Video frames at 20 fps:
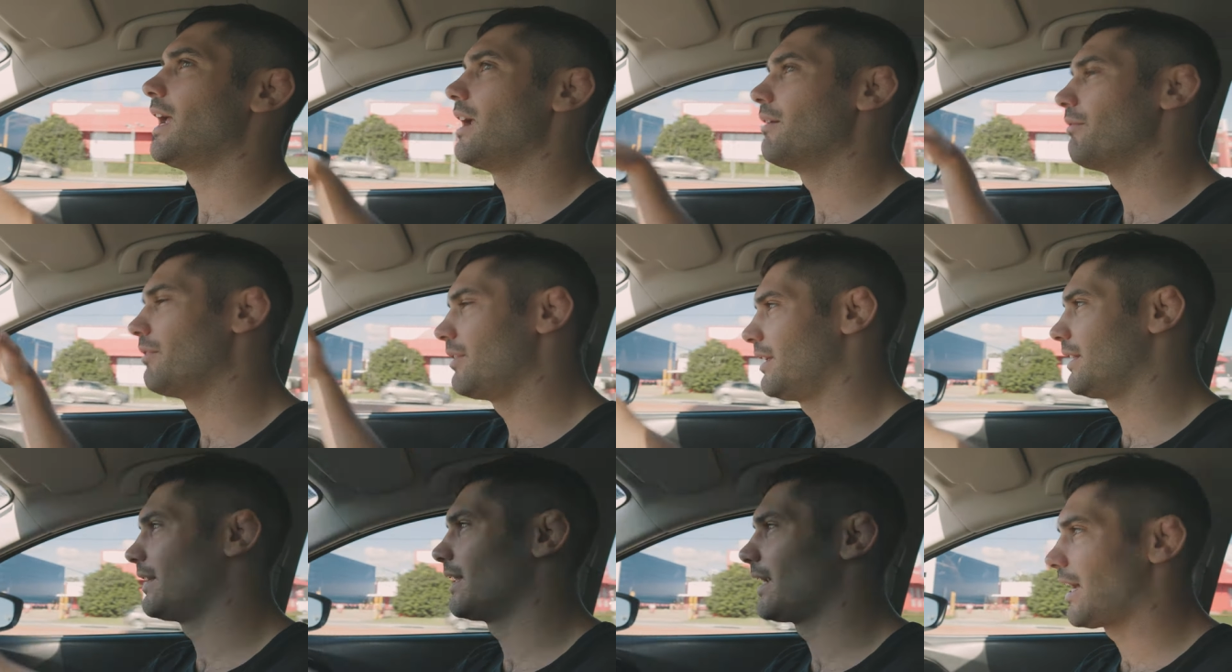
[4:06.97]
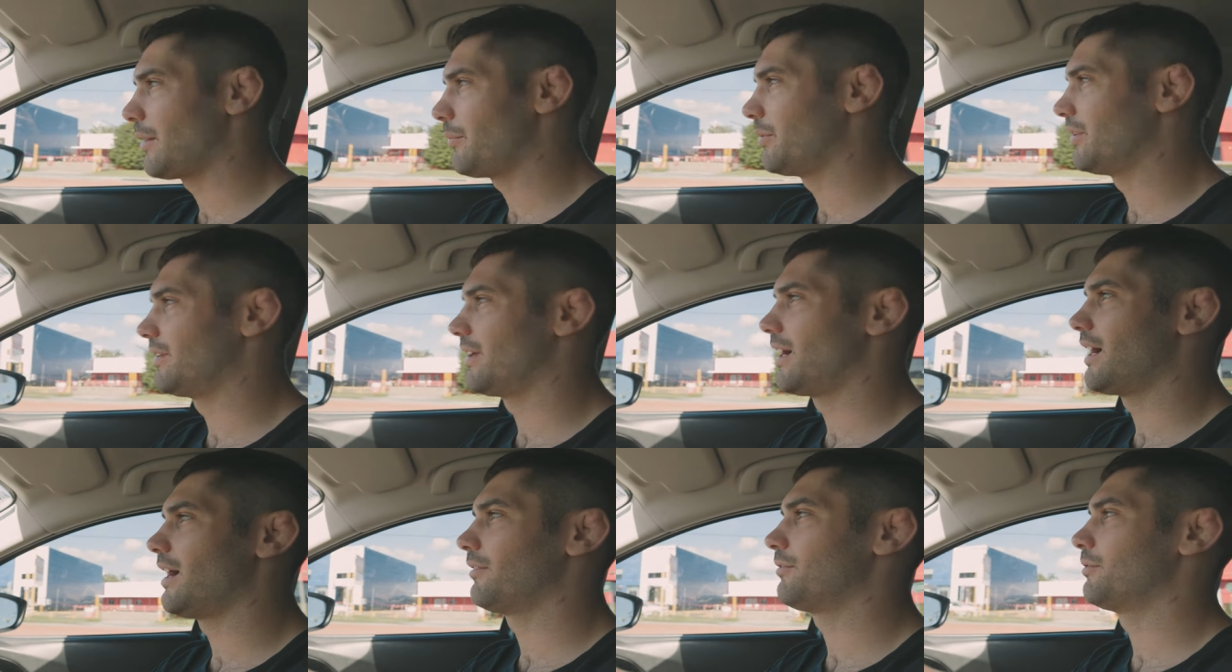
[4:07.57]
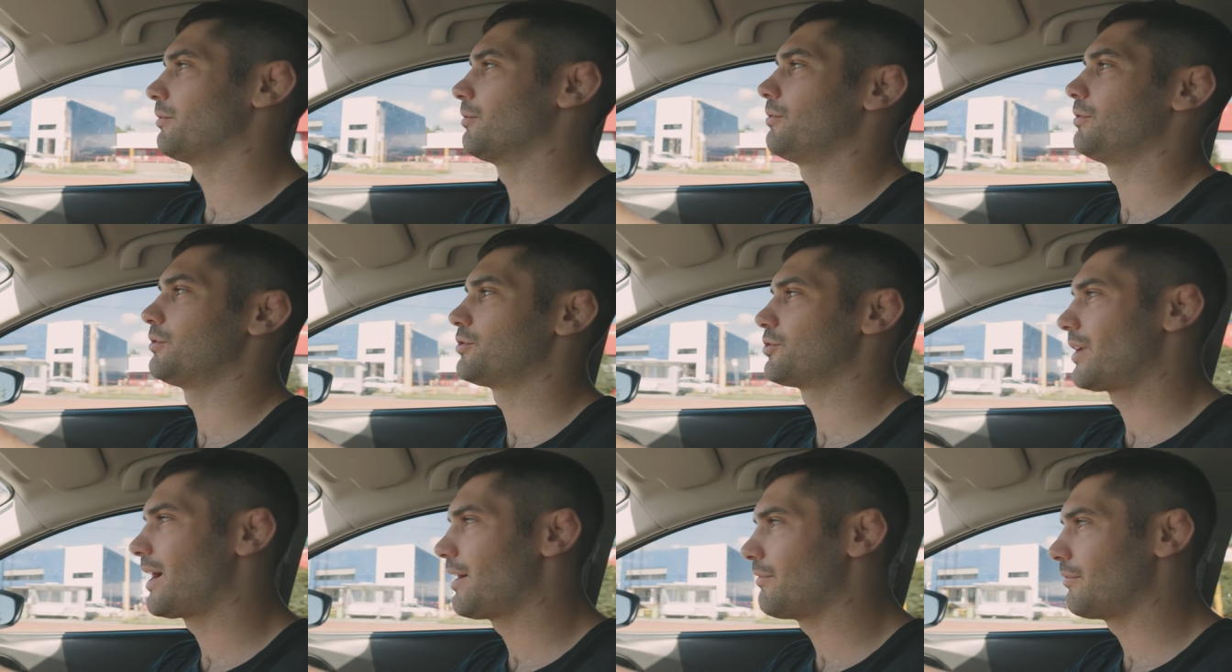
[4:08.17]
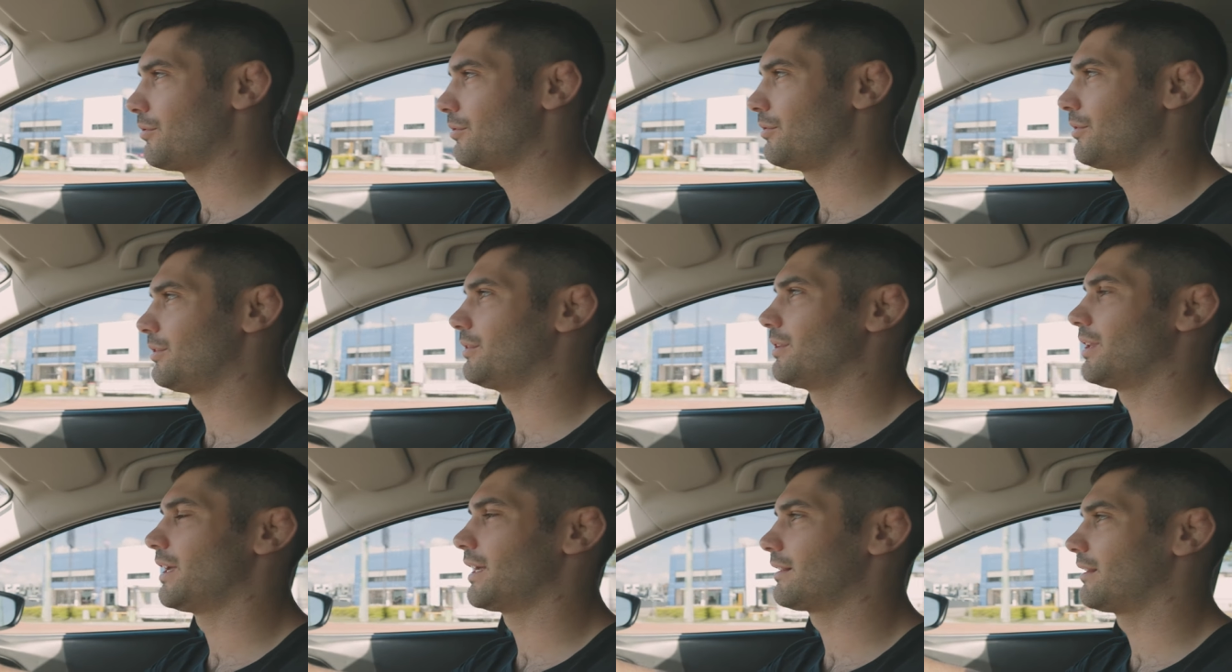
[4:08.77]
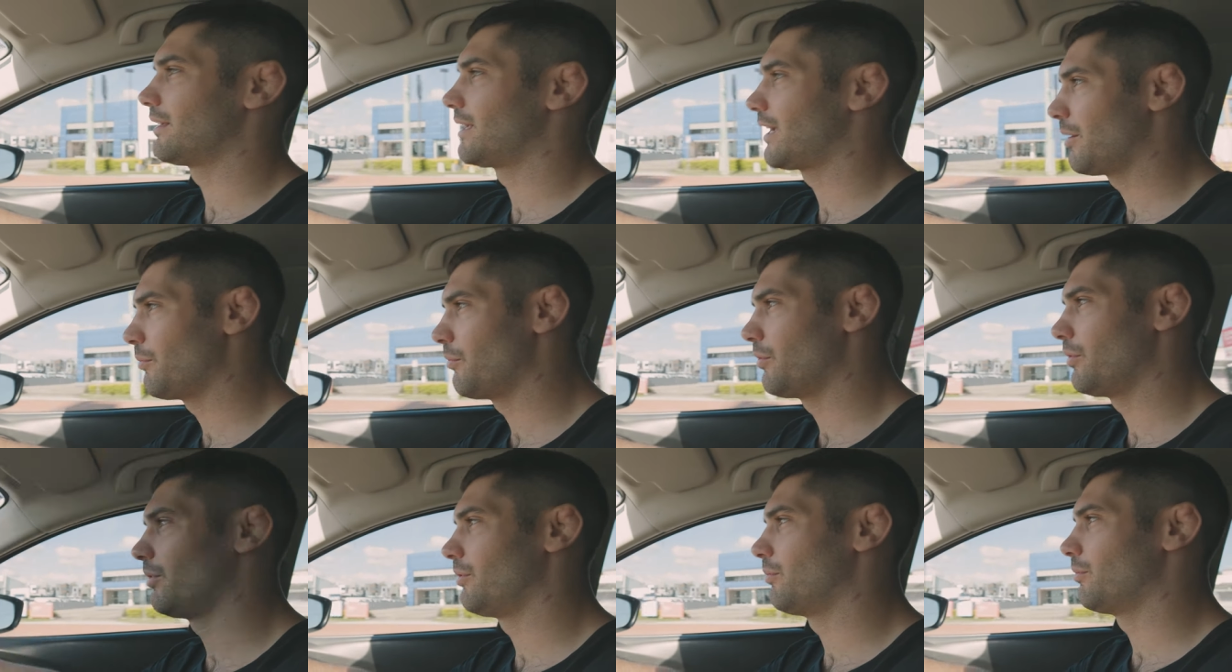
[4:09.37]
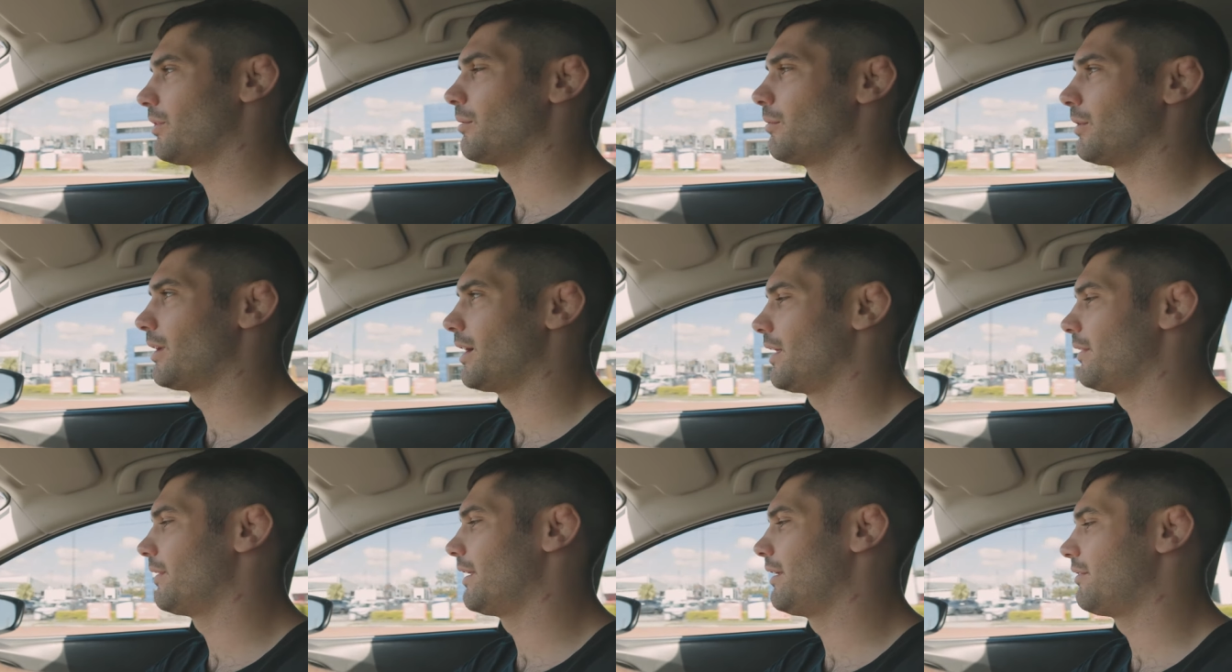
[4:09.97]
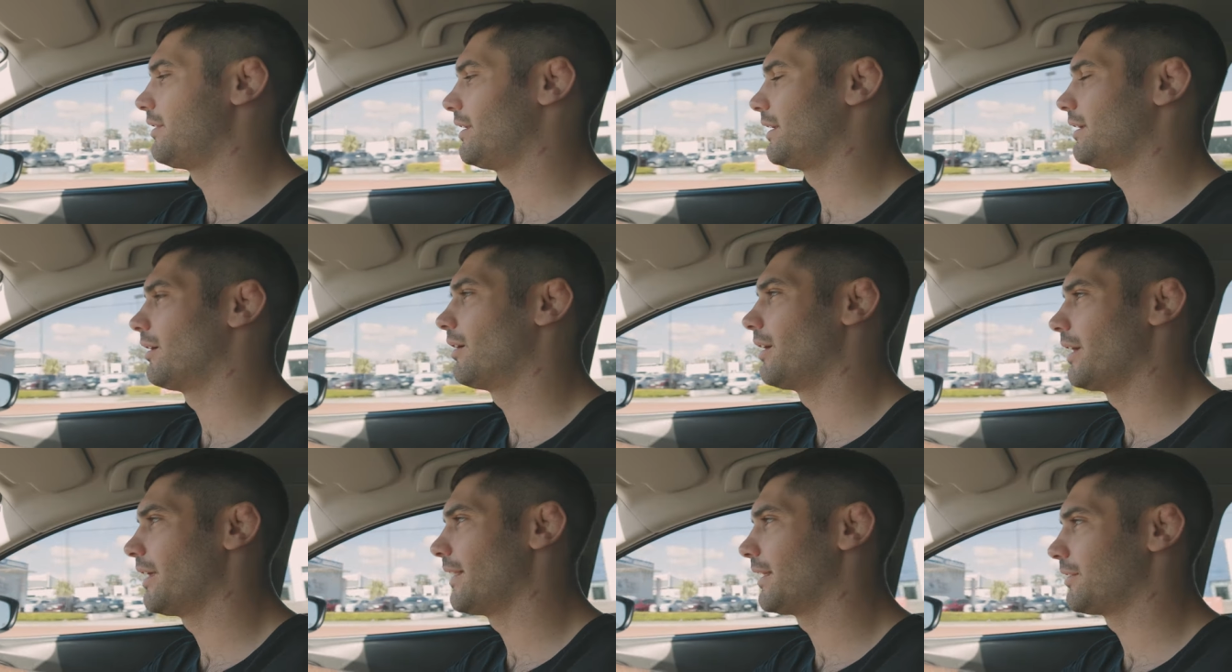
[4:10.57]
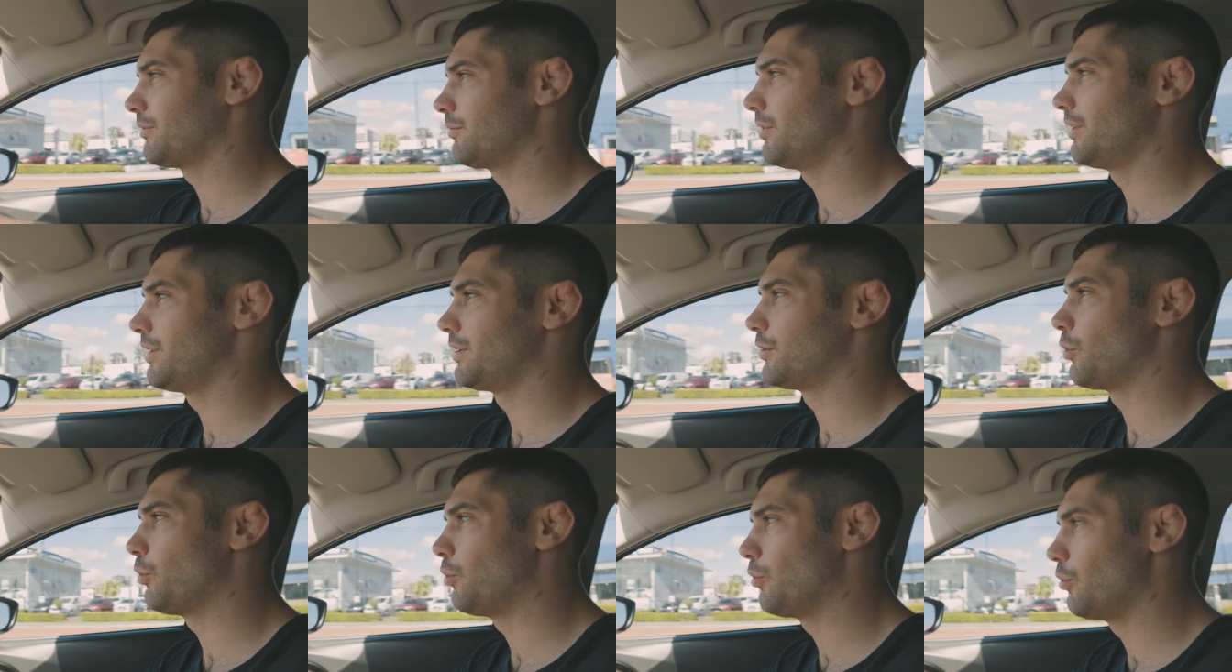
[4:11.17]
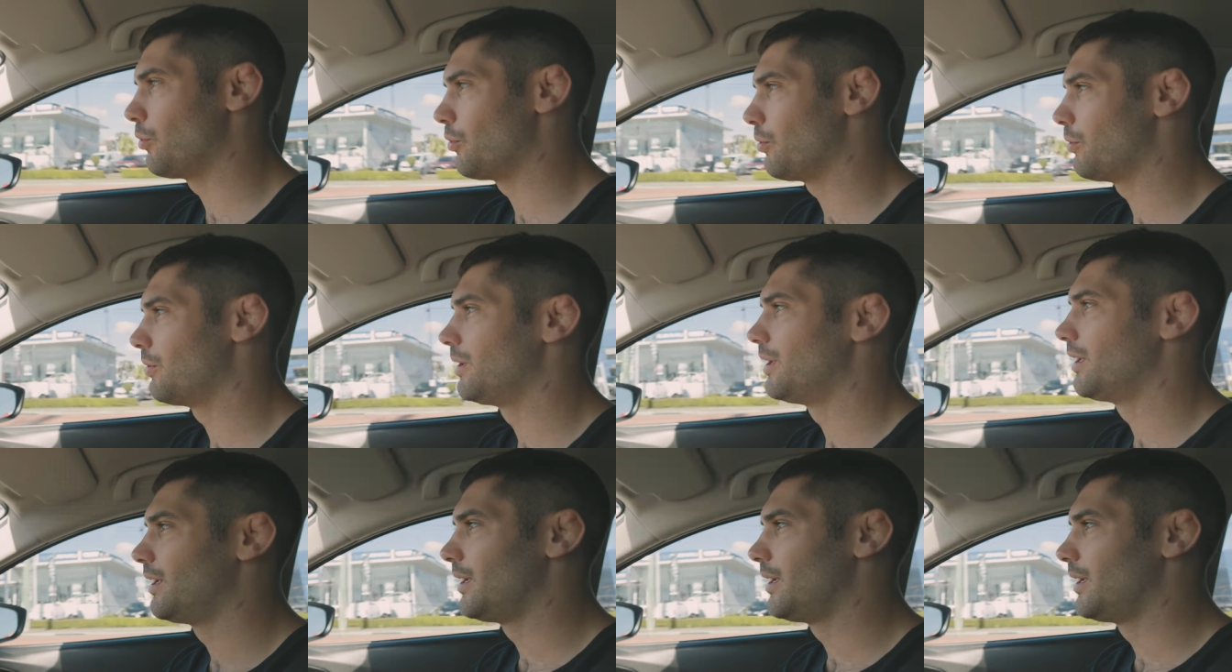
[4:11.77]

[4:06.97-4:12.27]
everything that happens after all the travel and like the cameras and blah blah, and they think, oh yeah, that's really cool.